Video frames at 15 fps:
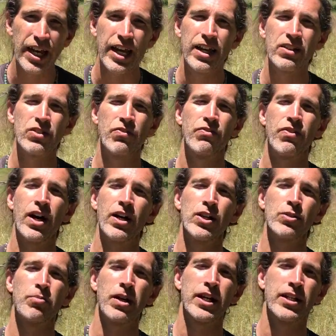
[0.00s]
it's
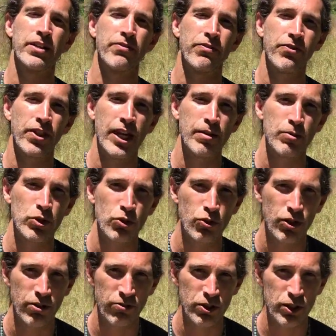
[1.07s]
followed by an
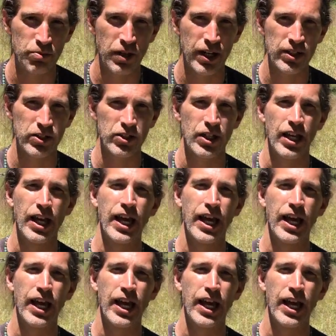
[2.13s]
inflammatory response.